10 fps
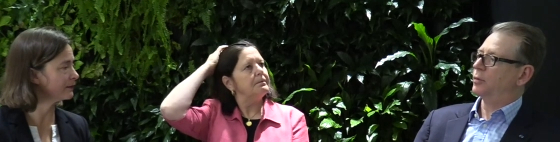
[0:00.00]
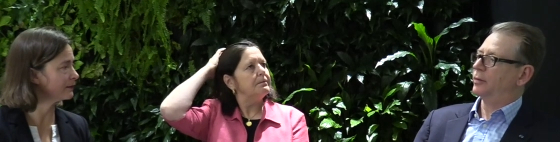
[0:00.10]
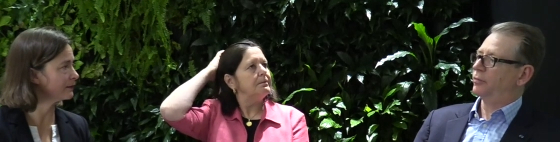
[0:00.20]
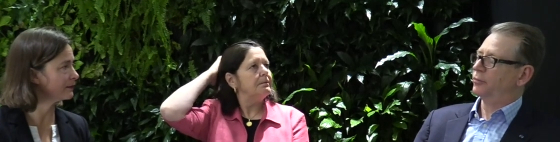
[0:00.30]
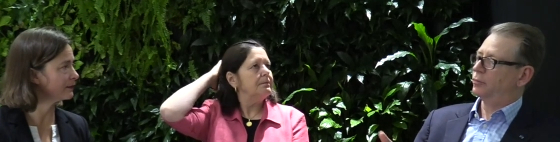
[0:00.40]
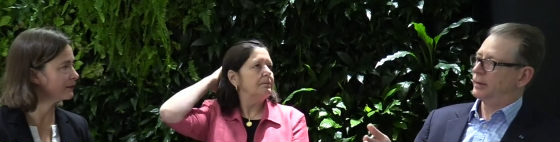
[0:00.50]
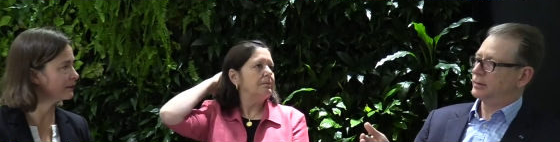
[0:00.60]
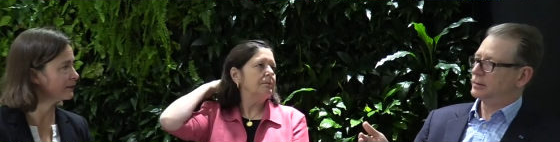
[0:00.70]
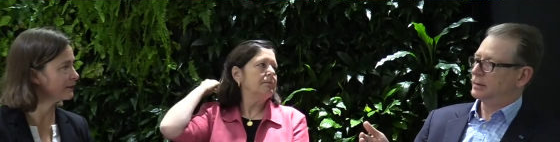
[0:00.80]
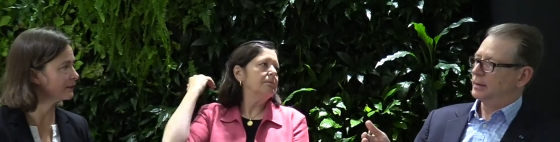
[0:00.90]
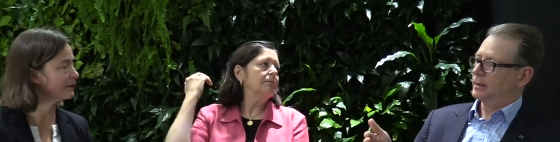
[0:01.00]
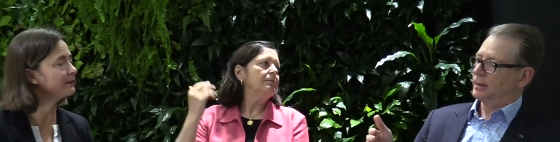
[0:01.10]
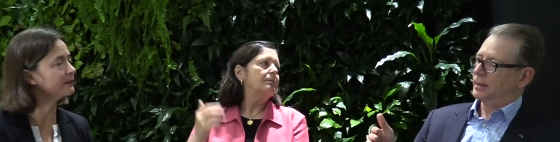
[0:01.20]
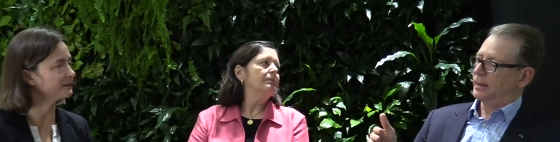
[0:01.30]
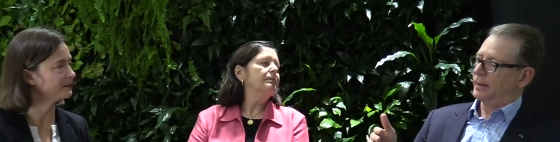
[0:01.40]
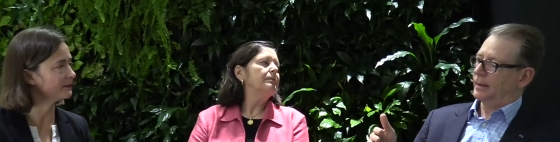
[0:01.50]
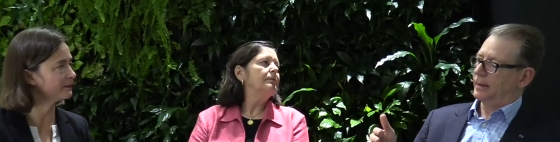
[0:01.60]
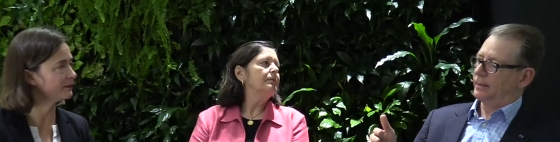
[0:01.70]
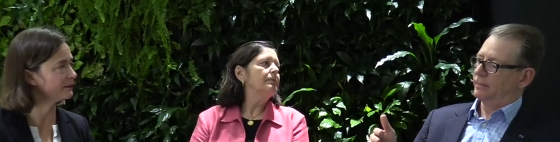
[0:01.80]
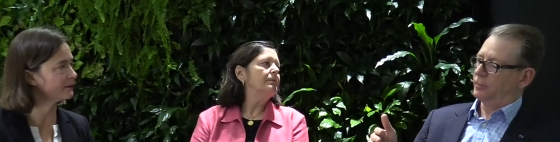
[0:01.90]
Speaker 1: point through which
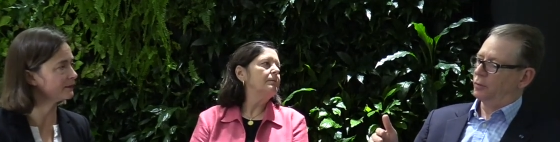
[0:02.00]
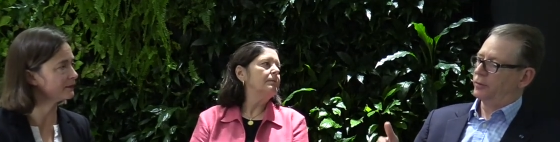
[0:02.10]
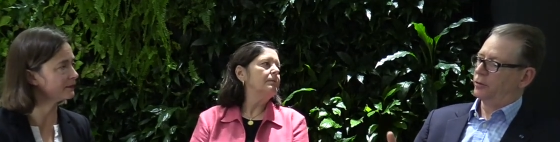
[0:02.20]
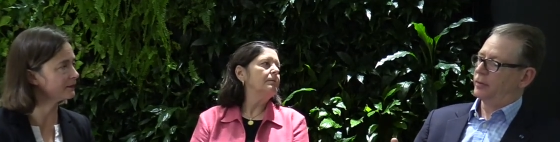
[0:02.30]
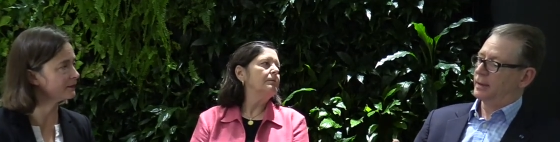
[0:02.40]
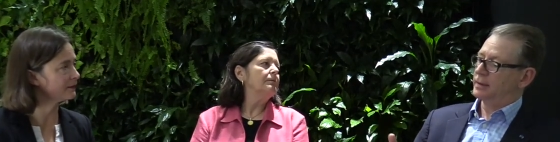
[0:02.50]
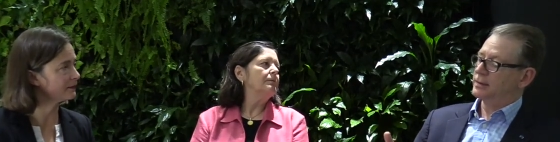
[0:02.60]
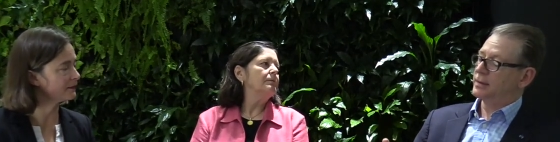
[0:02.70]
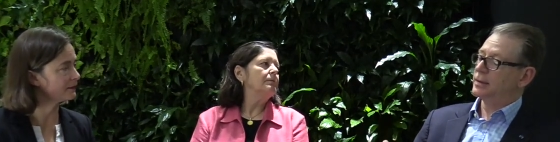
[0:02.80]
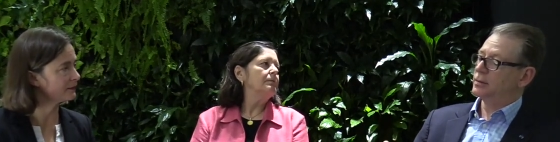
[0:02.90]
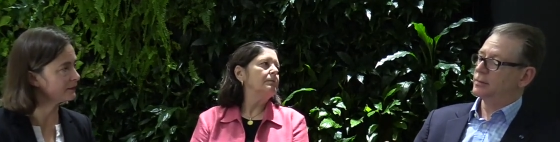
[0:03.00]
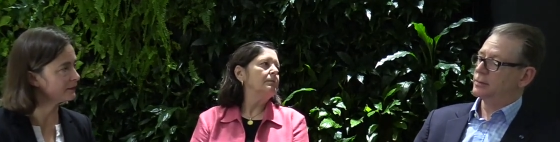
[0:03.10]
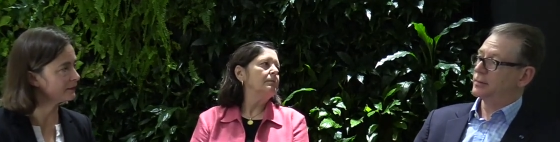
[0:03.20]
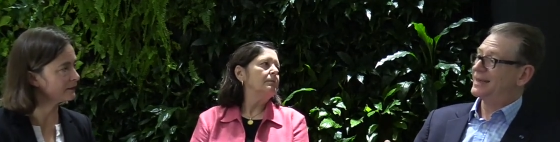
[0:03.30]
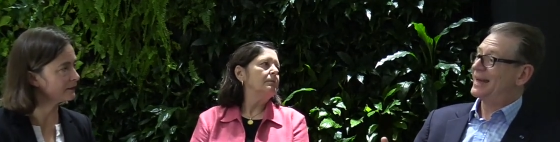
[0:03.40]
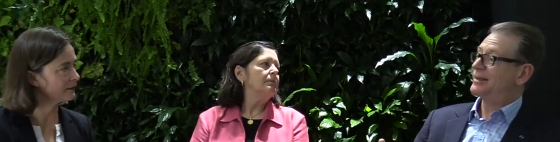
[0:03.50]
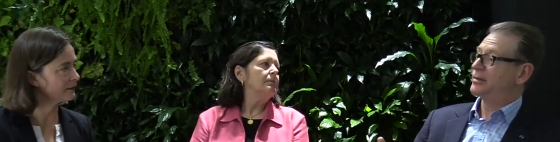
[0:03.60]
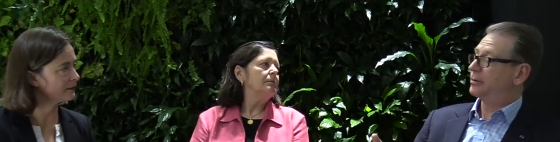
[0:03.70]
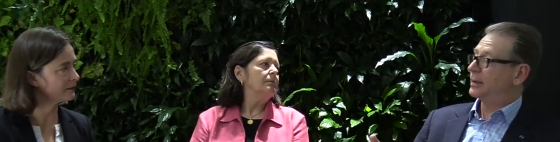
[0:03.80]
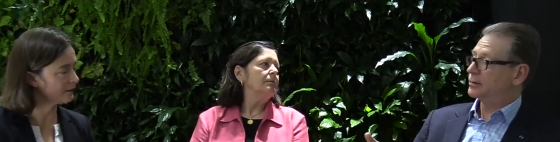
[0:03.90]
uh, North Korea continues to
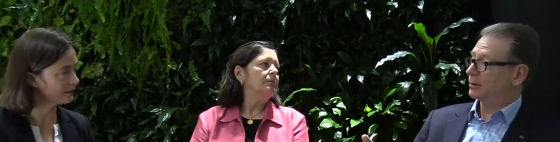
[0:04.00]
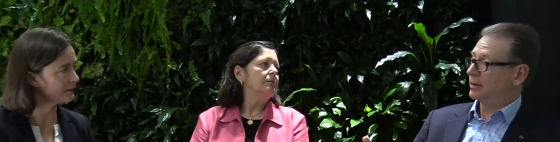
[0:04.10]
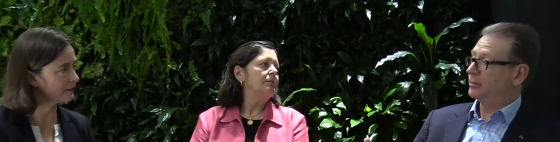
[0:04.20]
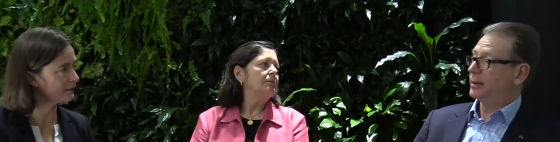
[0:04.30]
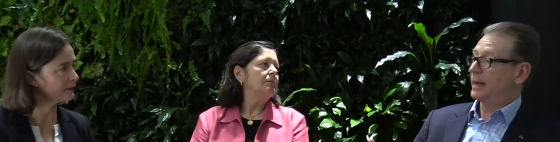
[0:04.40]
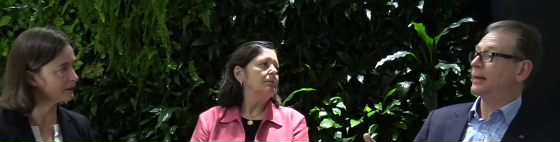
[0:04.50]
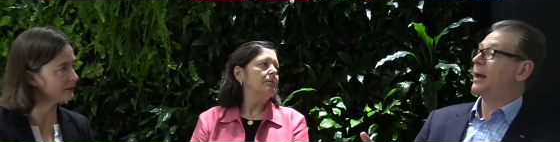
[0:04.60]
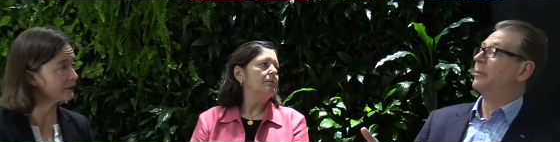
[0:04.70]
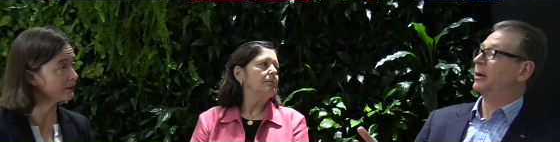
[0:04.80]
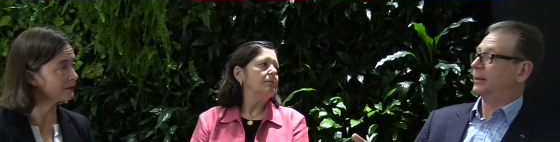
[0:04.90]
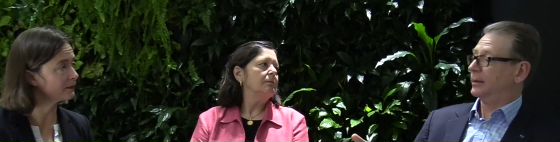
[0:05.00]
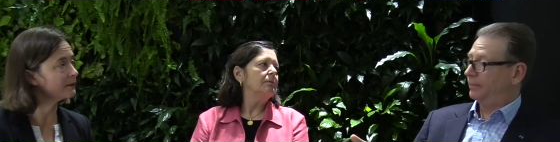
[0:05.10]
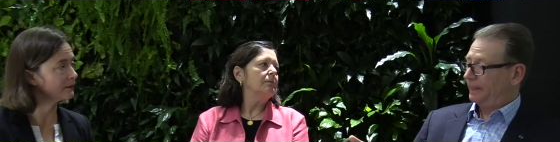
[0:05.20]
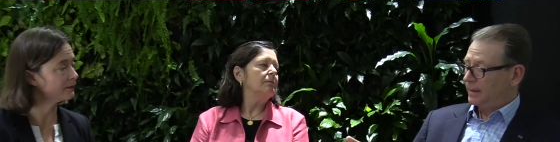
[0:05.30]
engage the international community economically.